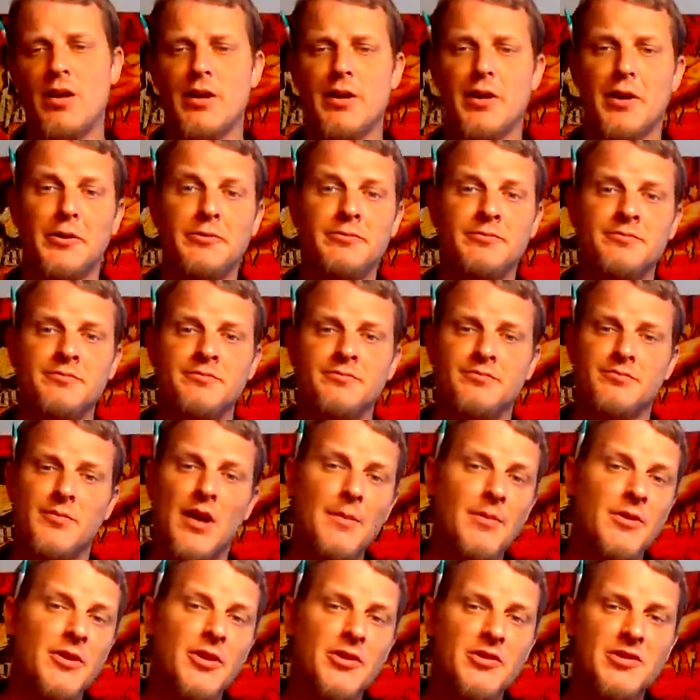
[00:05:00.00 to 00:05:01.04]
You know,
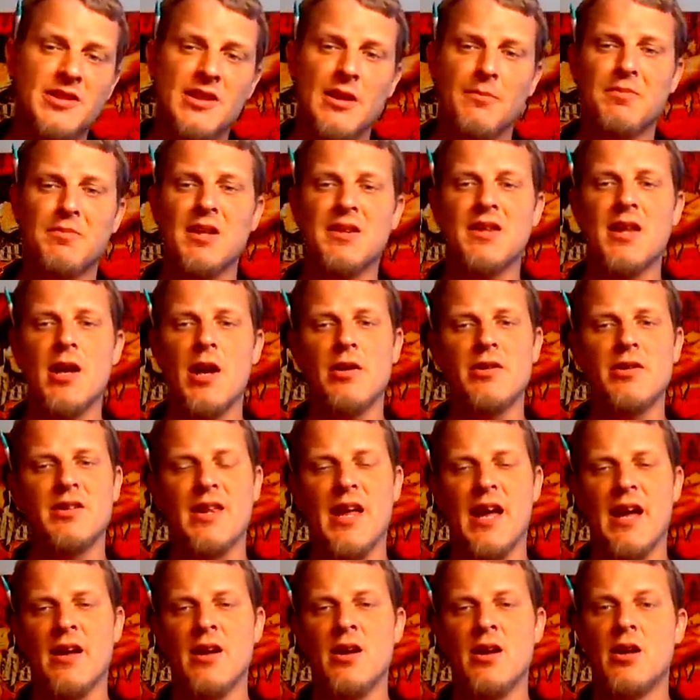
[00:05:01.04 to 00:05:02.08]
maybe there's something there to
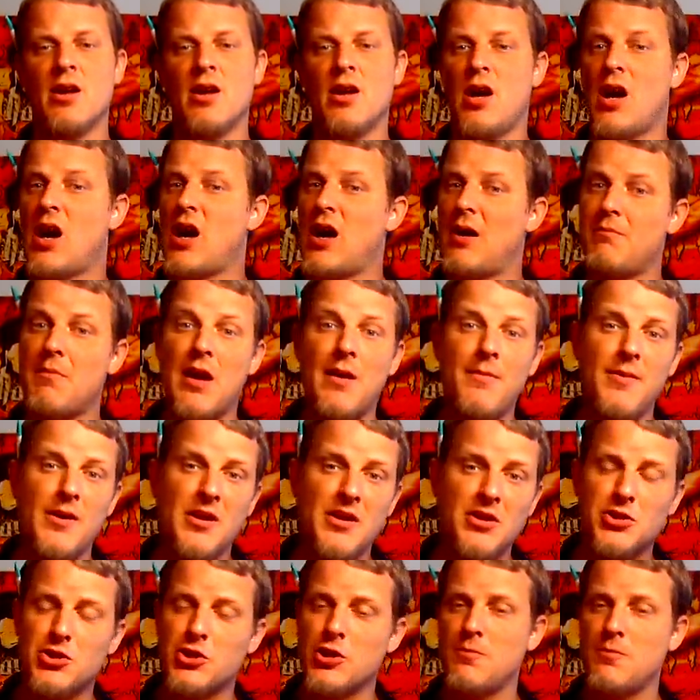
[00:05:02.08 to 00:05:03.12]
that. Uh, maybe
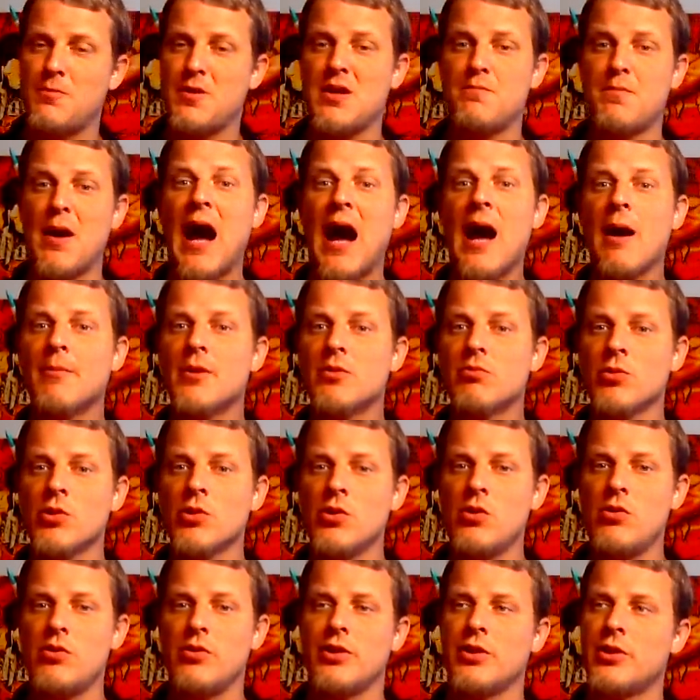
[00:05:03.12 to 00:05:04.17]
it should be Bobby
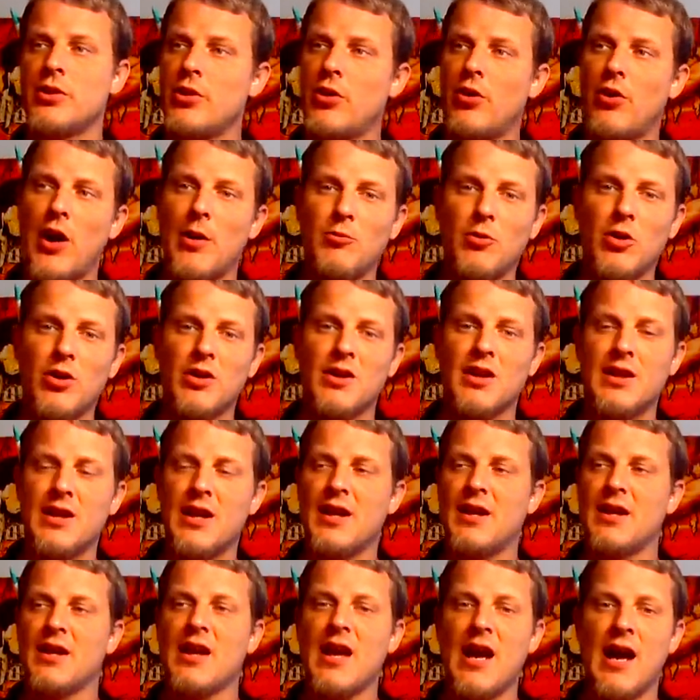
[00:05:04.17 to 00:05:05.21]
Roode. You know, I'm looking
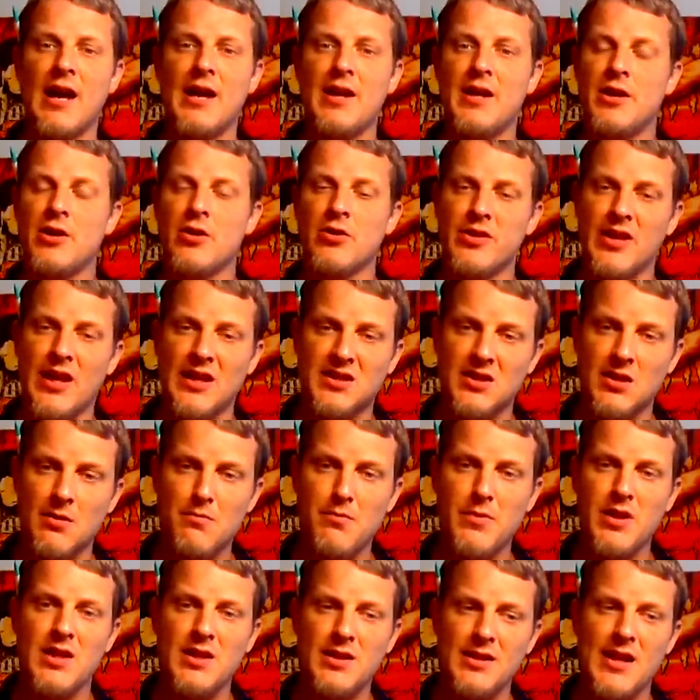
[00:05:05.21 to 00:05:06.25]
at a guy here that to
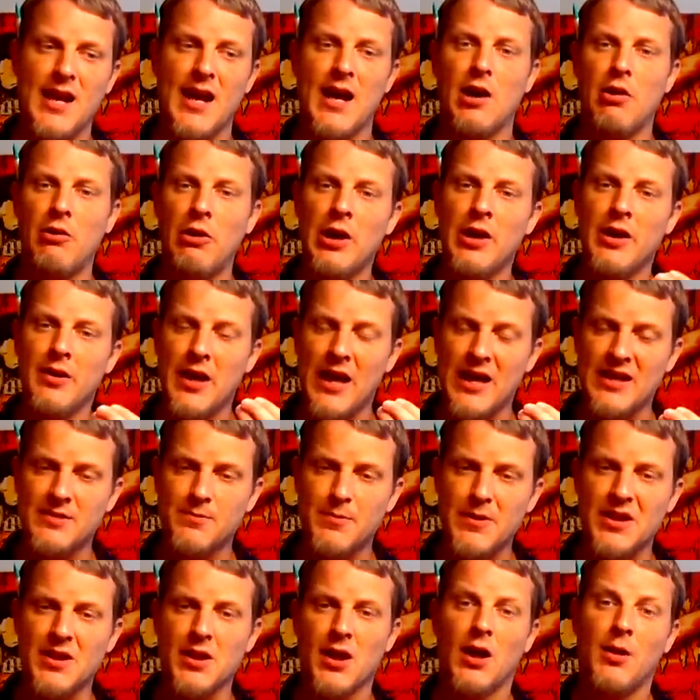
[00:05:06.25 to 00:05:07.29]
me now has
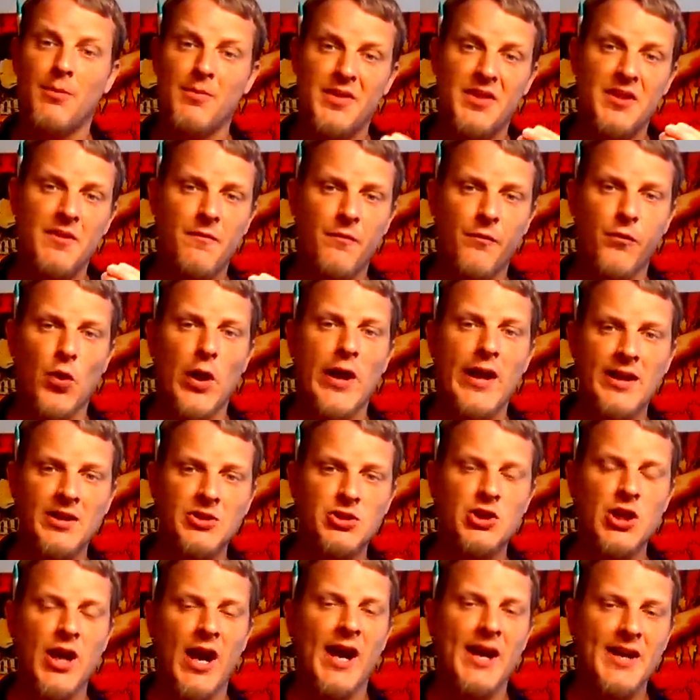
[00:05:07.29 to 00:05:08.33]
become the
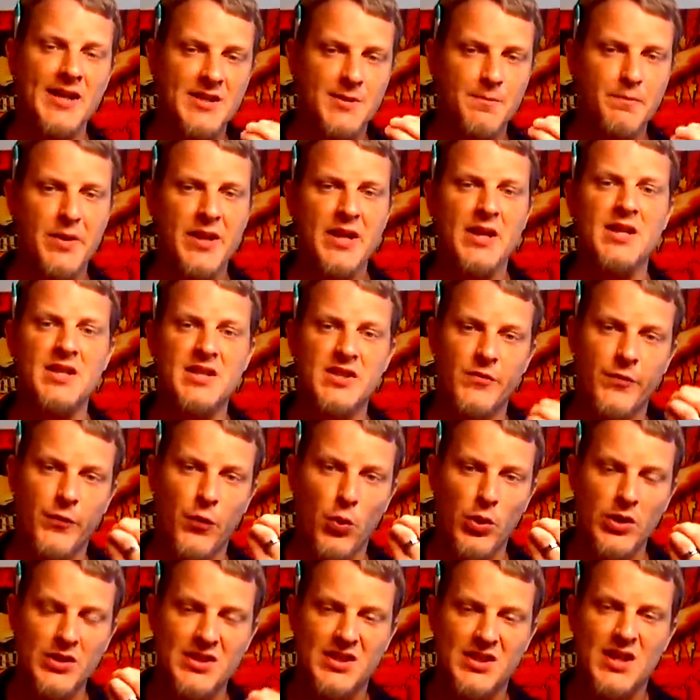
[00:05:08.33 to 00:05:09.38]
franchise piece
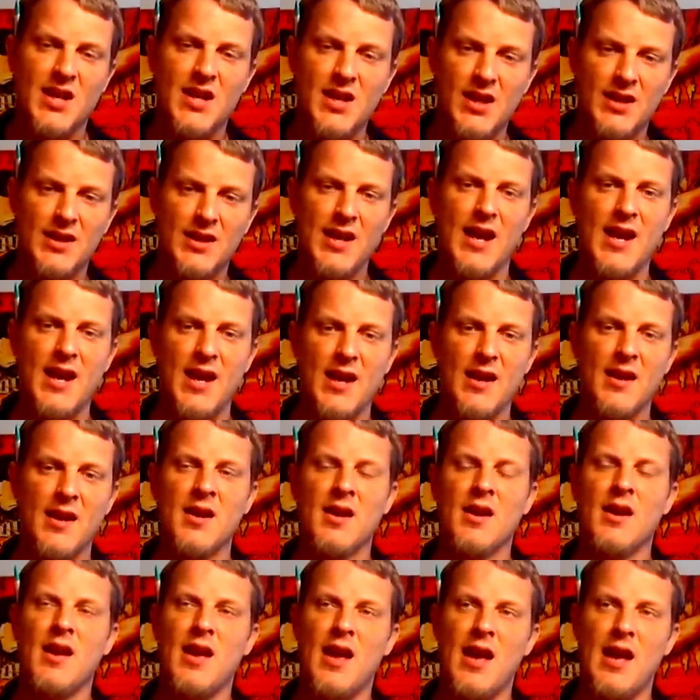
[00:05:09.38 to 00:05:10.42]
for TNA.
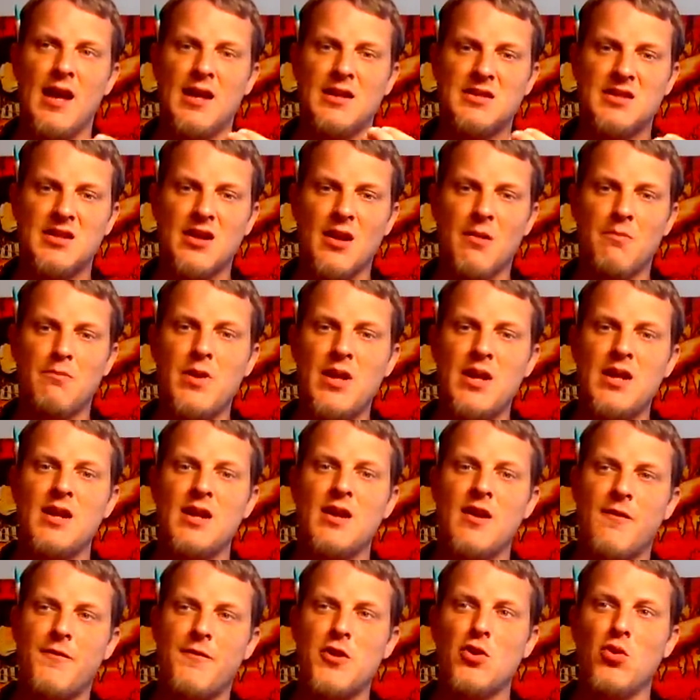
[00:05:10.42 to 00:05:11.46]
And to
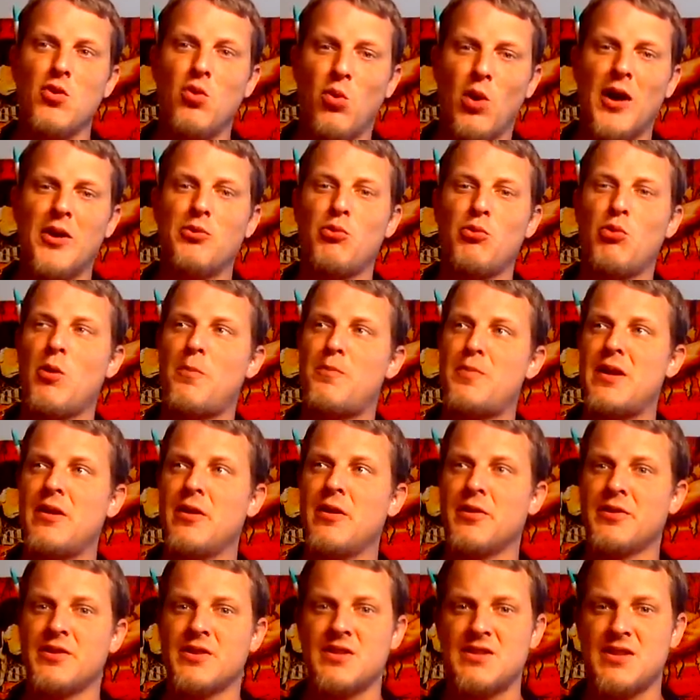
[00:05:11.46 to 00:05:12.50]
me, if you want to
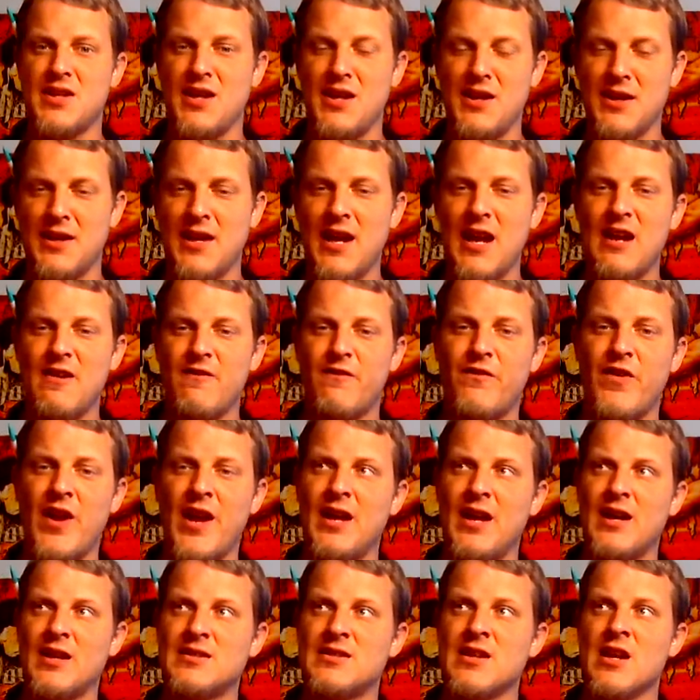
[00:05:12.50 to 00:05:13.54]
appeal to TNA
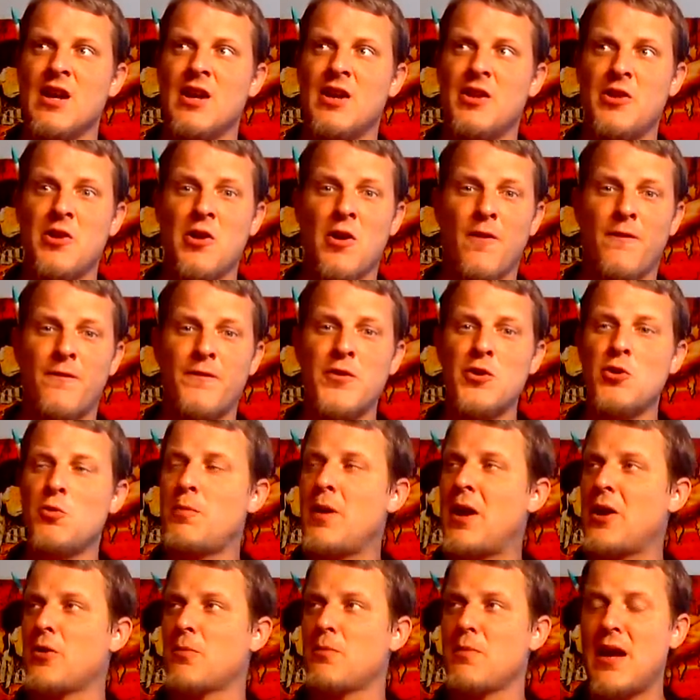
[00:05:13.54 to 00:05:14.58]
fans, there are a few
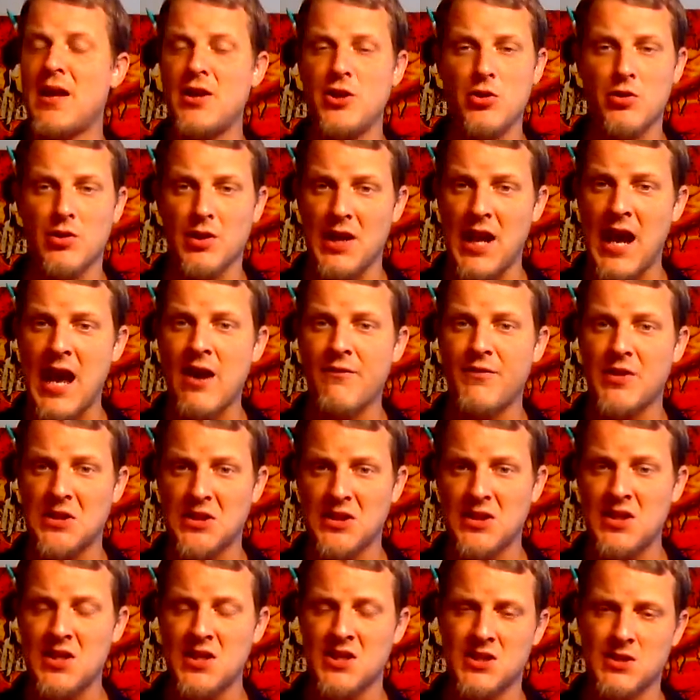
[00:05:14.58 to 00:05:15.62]
better men you could have
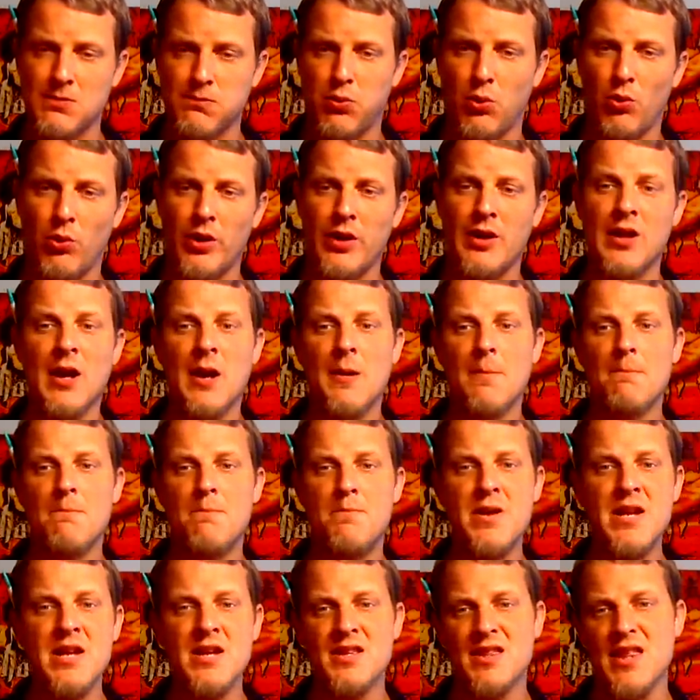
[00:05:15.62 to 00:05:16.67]
at this point
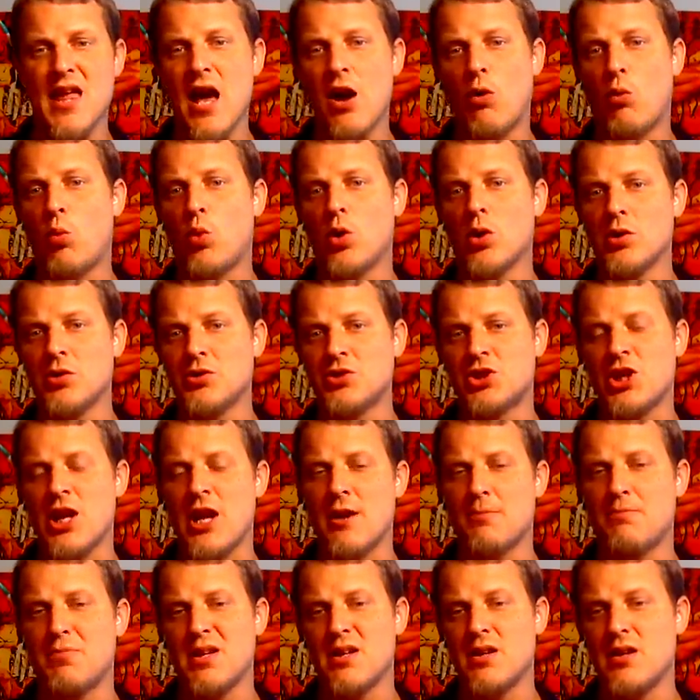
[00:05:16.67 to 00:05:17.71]
be that world
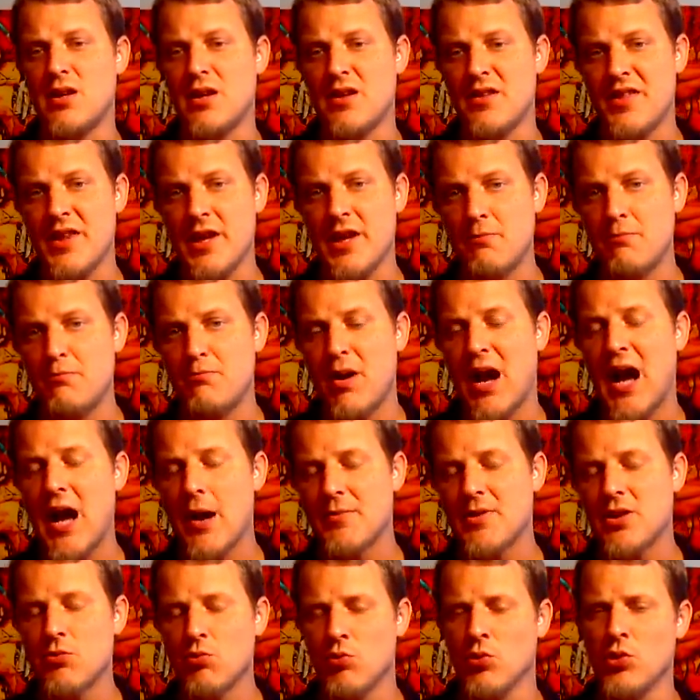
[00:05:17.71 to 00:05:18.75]
champion than
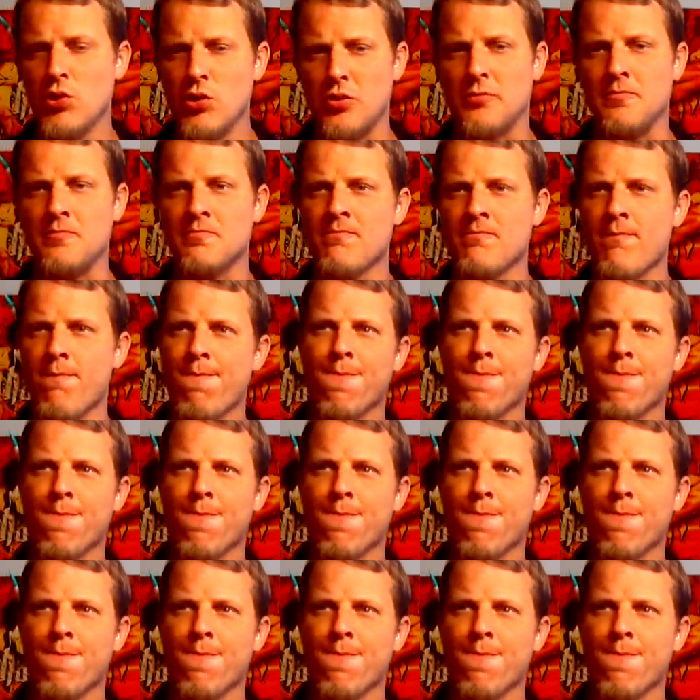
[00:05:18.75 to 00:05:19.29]
Bobby Roode.